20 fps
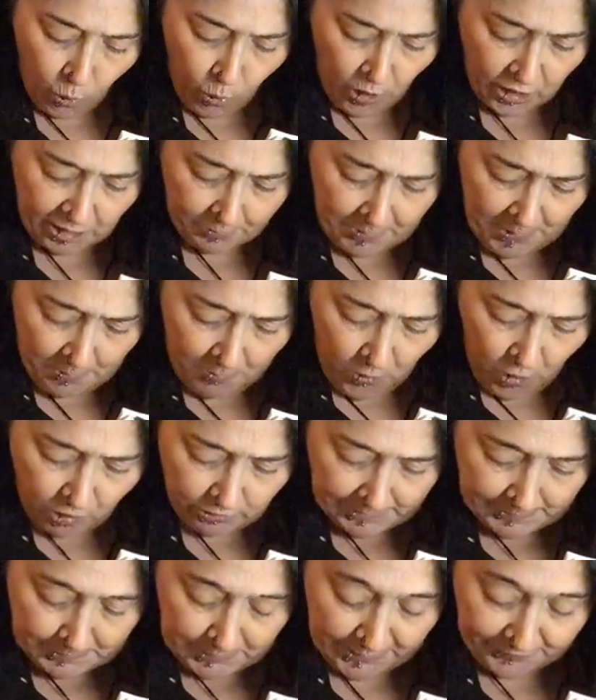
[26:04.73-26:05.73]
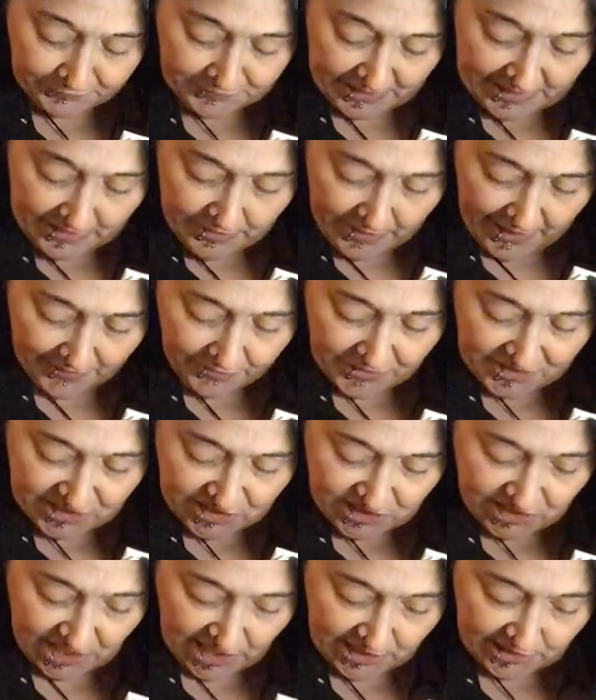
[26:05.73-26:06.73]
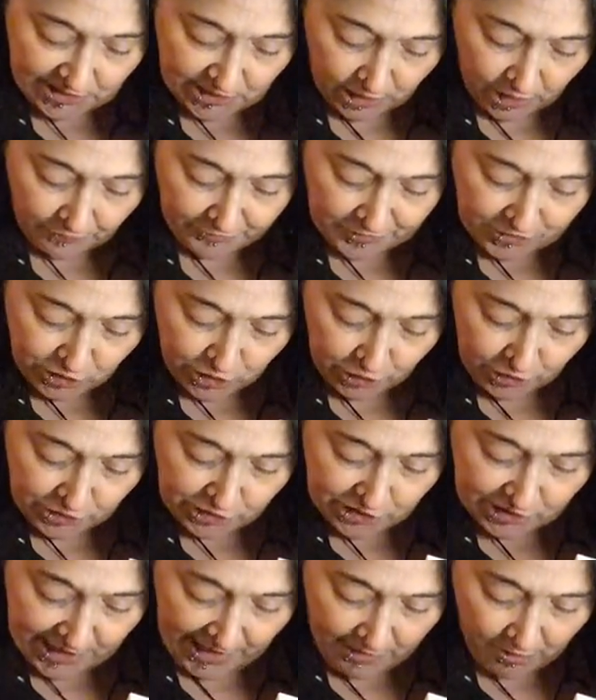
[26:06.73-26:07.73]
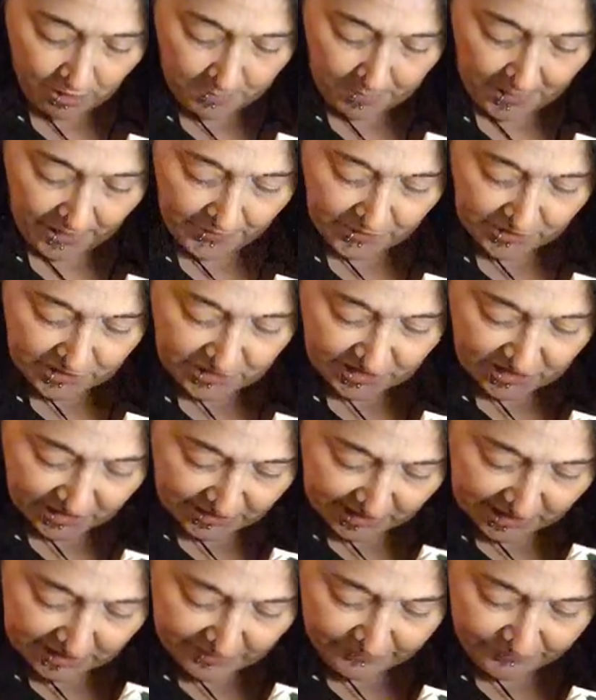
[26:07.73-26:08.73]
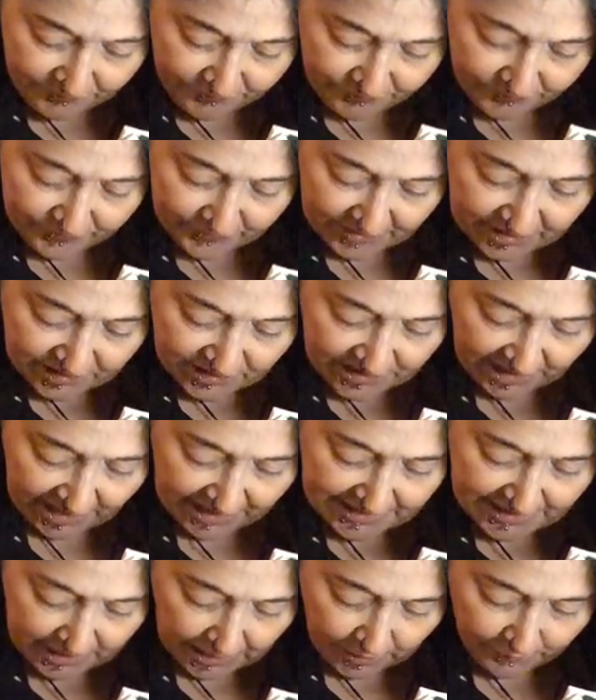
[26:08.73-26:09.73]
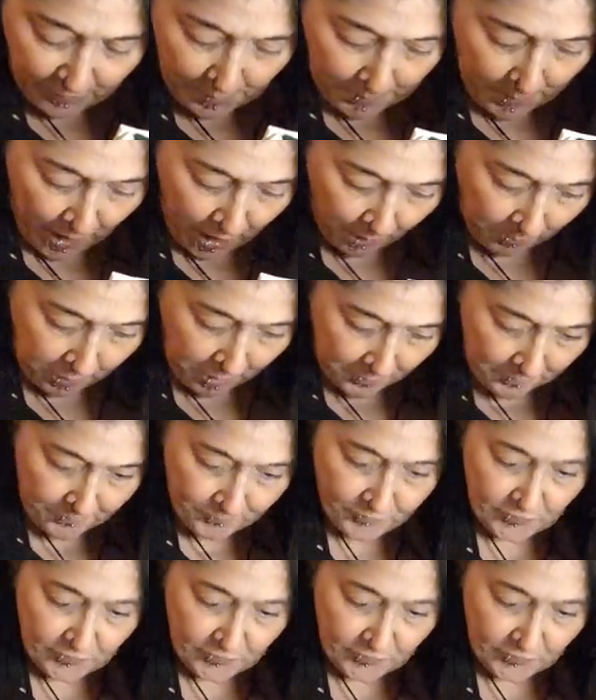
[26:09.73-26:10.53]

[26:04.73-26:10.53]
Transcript: What can be more uplifting than the sight of a church tower by the side of a pub?